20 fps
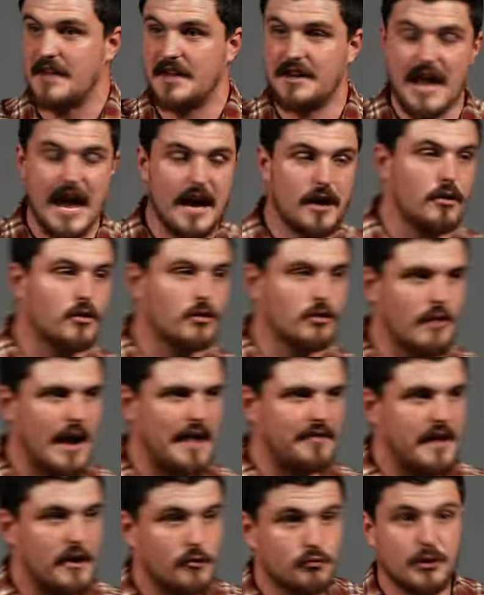their neck or
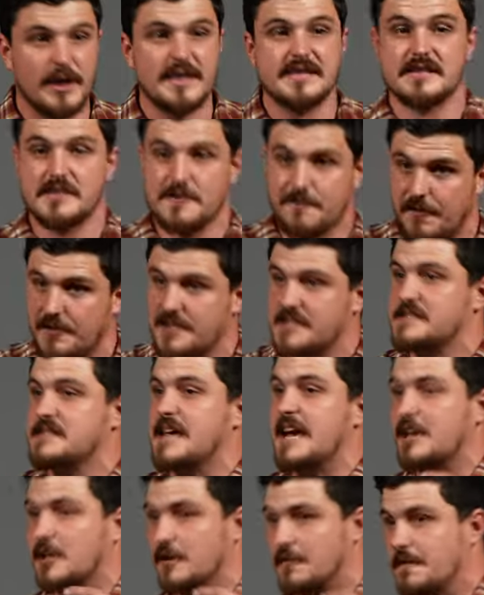around their wrists for the
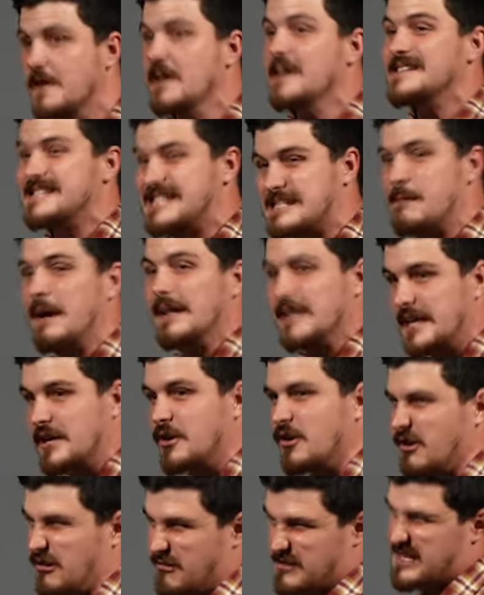sake of smelling
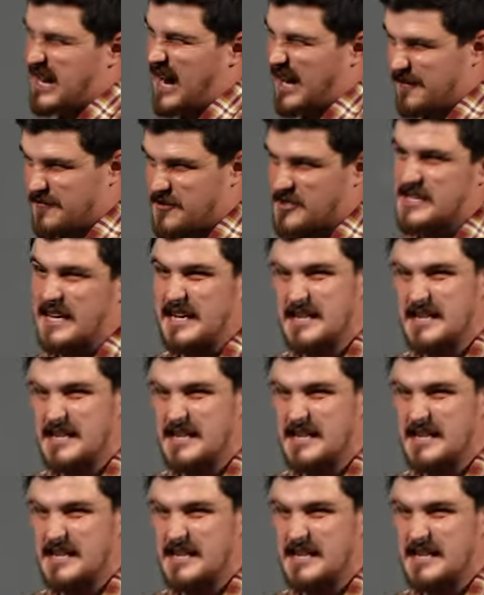good. It was kind of just